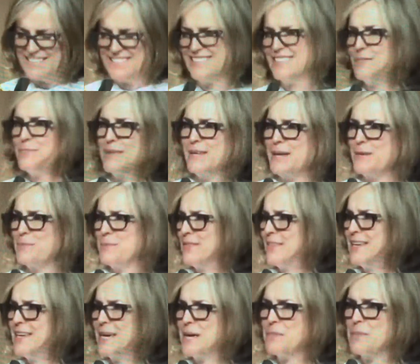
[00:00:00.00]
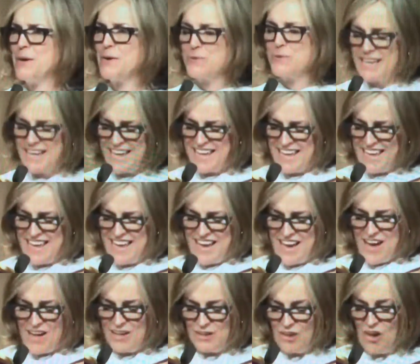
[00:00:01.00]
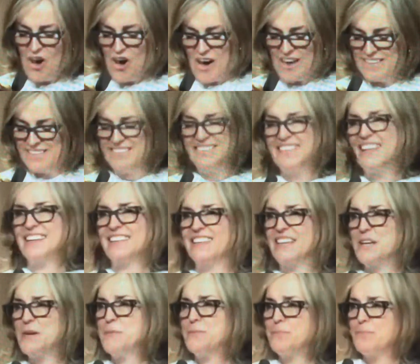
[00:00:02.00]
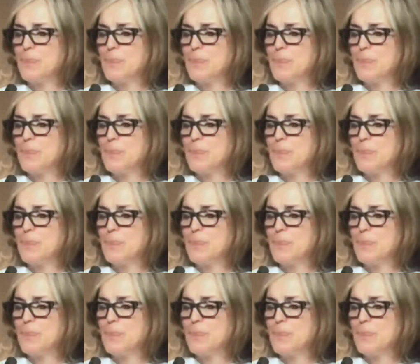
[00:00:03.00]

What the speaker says: It's something I've been thinking about a lot lately.